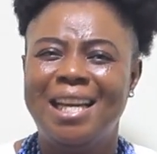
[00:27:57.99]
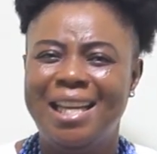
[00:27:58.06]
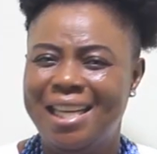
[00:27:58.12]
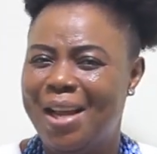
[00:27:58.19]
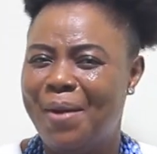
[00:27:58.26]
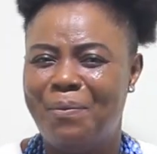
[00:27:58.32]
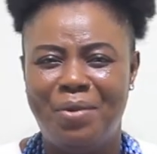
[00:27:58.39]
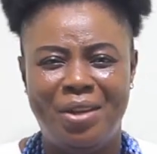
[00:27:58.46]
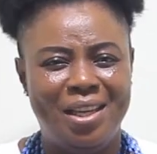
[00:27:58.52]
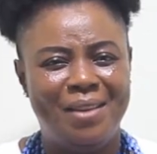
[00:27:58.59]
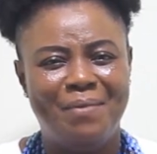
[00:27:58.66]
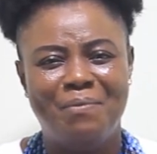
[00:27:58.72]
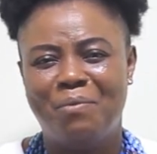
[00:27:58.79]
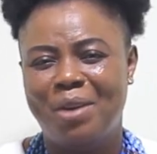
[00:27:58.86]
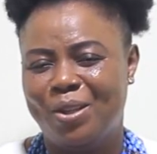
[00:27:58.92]
de bi
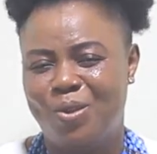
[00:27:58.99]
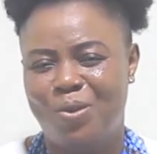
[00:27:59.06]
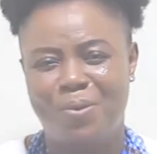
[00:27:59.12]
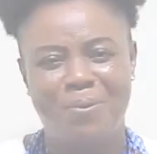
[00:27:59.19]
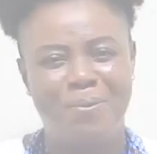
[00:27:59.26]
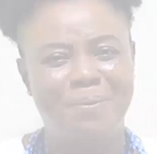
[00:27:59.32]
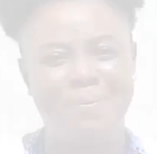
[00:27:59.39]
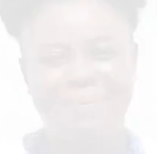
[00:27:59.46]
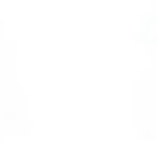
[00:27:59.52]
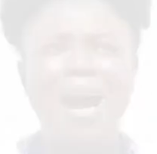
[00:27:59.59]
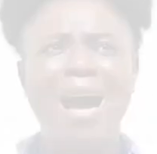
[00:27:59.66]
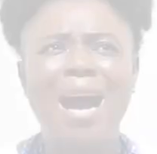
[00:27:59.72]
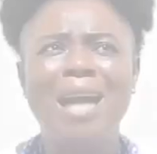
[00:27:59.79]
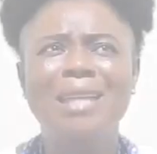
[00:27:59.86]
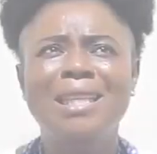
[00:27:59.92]
bacho
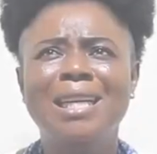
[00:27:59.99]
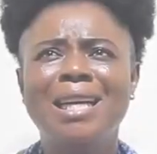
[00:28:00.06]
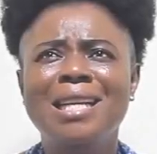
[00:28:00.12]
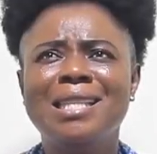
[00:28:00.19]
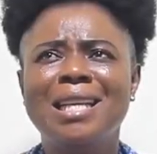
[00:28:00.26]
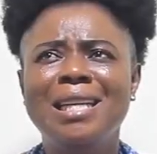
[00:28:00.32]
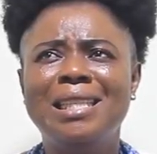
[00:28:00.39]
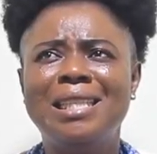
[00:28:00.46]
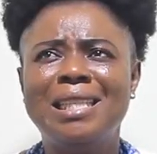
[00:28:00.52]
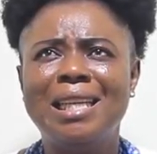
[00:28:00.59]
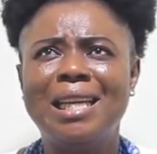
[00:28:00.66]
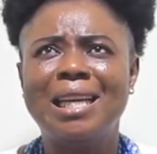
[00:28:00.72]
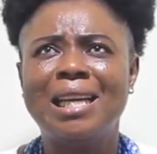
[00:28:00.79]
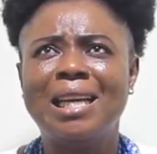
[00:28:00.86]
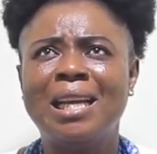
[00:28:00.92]
akasakasa
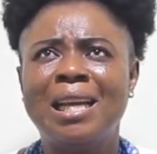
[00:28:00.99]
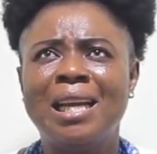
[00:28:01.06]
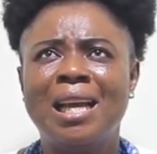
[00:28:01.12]
de